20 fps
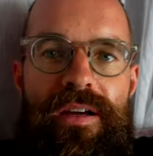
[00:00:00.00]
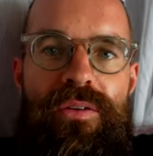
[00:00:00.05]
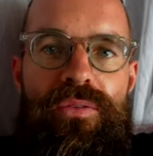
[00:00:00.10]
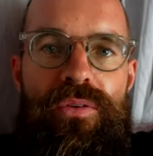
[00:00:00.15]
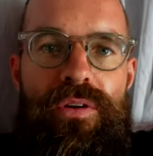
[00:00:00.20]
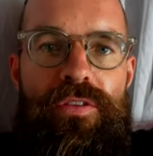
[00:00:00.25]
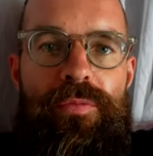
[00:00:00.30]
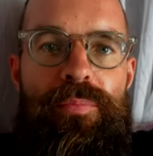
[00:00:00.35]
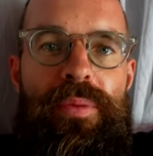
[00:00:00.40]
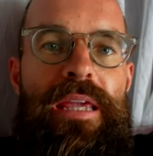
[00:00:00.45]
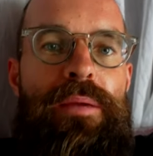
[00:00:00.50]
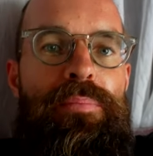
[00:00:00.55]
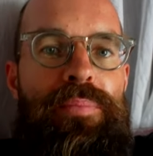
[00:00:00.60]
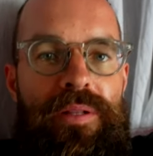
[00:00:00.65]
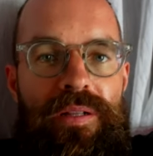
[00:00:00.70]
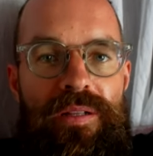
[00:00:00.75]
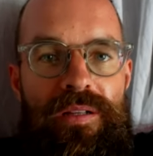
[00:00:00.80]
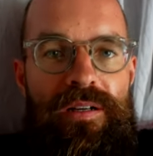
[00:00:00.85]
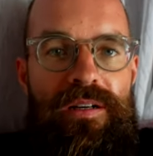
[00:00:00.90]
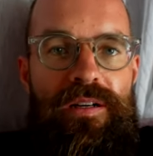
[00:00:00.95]
with
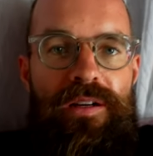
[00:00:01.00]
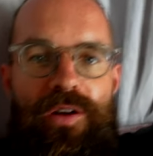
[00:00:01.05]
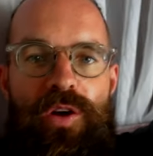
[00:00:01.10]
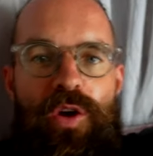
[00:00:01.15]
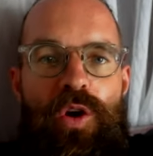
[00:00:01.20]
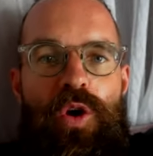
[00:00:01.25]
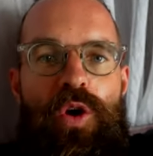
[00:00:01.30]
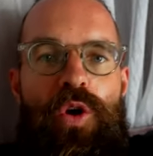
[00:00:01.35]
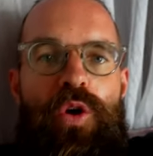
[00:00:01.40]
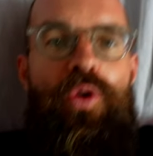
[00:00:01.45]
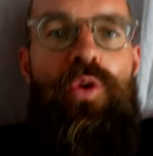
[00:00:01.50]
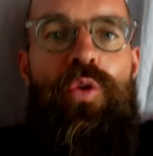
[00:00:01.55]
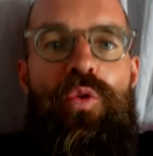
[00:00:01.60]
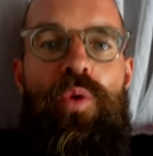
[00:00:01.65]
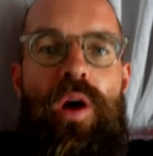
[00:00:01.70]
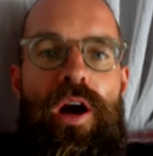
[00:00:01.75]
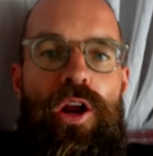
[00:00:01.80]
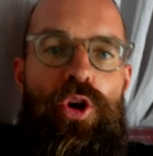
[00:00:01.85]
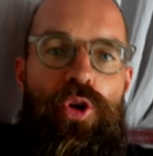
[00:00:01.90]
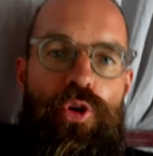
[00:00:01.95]
people
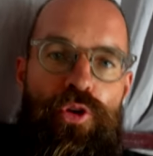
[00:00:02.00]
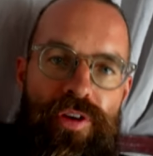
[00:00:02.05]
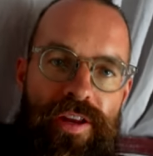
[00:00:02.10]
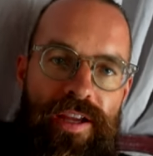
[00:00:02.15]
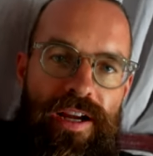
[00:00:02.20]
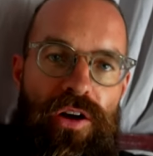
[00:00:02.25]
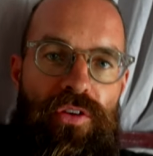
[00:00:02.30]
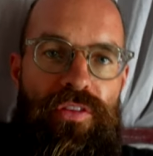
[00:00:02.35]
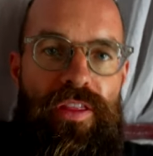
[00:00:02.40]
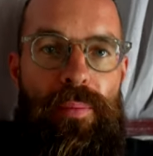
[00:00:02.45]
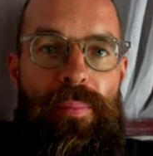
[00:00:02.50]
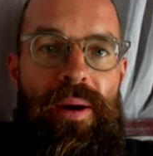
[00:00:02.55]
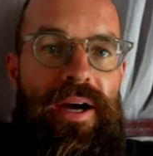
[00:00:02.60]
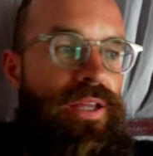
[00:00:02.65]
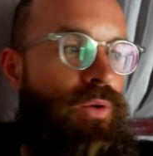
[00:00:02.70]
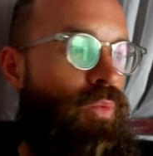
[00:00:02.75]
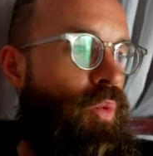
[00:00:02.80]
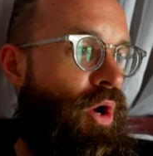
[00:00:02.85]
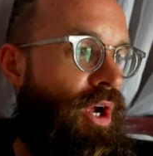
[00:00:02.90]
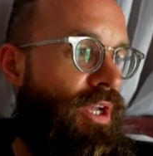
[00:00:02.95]
who are learning how their
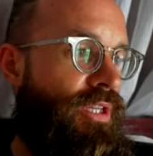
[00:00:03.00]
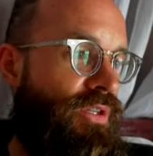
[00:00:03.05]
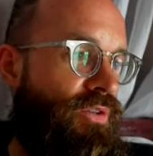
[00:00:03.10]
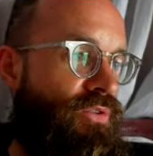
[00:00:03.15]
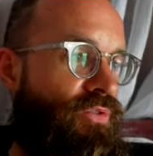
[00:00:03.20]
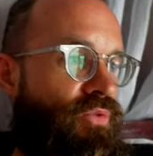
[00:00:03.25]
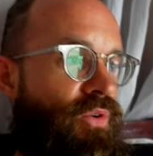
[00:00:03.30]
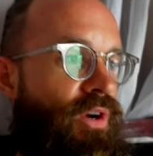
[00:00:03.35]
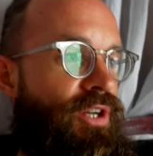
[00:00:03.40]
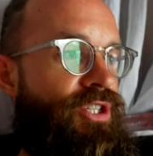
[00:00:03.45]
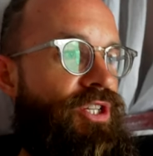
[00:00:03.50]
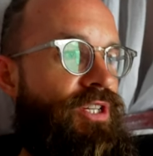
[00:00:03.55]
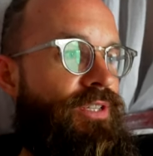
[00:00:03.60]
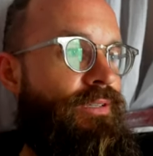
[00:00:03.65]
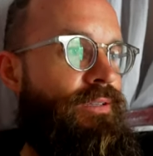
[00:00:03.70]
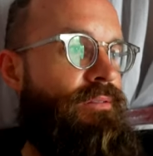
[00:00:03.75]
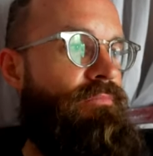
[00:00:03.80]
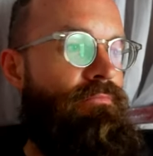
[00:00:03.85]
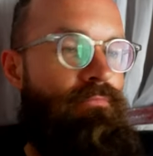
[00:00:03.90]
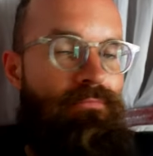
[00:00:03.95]
body works and who are
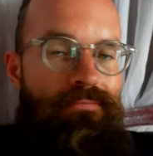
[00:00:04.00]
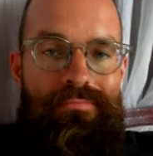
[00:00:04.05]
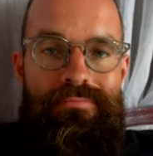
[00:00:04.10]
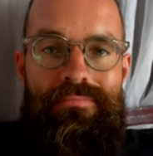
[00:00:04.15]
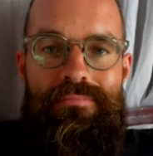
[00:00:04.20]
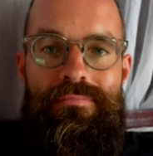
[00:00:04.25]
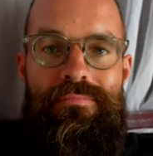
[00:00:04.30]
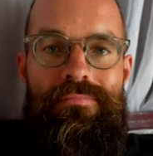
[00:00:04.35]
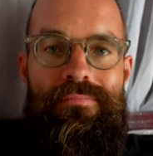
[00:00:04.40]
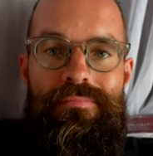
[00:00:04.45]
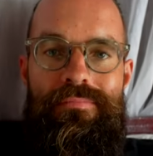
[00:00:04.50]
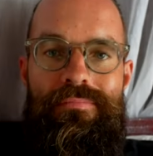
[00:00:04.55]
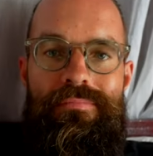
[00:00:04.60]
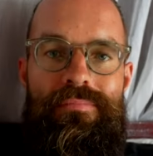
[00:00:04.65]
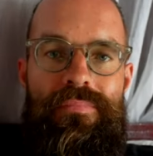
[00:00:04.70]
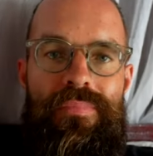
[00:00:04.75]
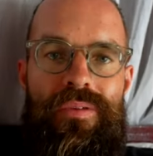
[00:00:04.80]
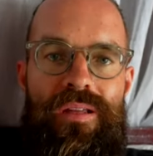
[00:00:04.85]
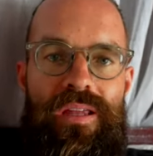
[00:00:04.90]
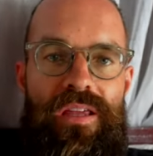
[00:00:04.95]
just
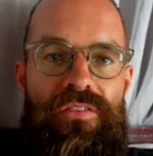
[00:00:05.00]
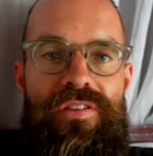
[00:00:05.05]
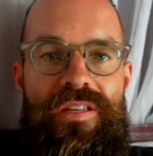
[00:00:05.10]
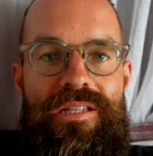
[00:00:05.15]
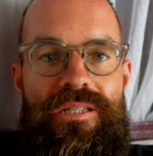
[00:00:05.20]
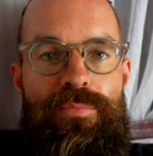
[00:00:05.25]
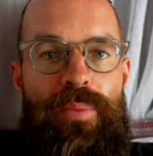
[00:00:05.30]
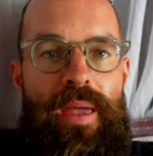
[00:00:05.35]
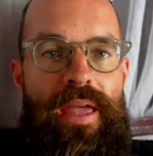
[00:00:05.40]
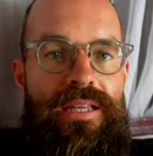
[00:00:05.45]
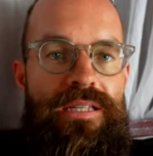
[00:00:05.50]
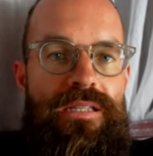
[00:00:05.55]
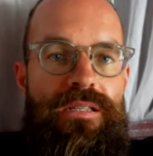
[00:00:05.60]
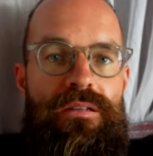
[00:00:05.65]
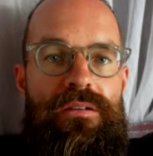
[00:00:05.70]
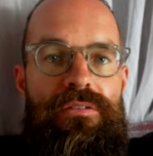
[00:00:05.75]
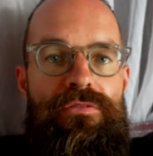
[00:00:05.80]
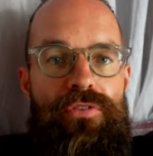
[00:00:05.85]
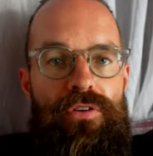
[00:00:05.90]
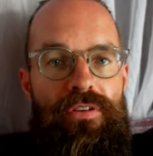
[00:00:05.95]
giving space
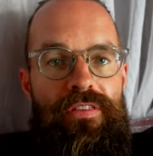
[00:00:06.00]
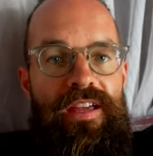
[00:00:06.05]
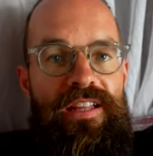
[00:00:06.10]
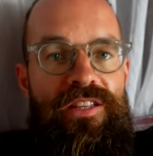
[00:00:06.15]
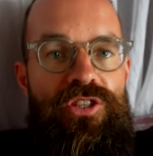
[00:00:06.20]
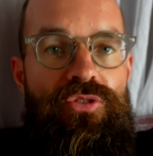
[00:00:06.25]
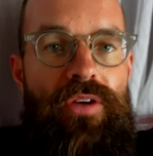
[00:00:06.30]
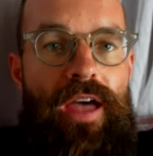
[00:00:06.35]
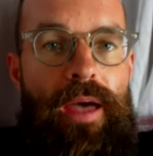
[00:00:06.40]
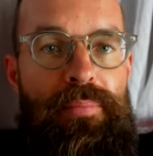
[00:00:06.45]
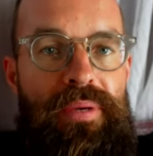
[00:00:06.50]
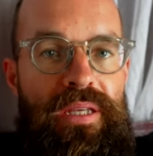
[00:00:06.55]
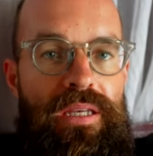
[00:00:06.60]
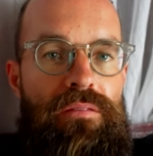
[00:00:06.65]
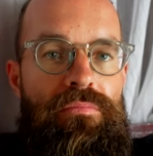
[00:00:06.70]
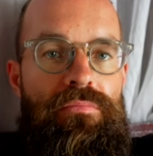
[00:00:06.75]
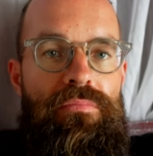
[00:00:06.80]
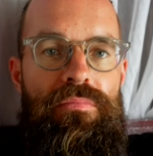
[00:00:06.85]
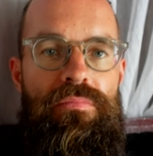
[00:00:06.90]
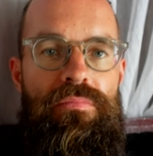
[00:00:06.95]
for that to happen.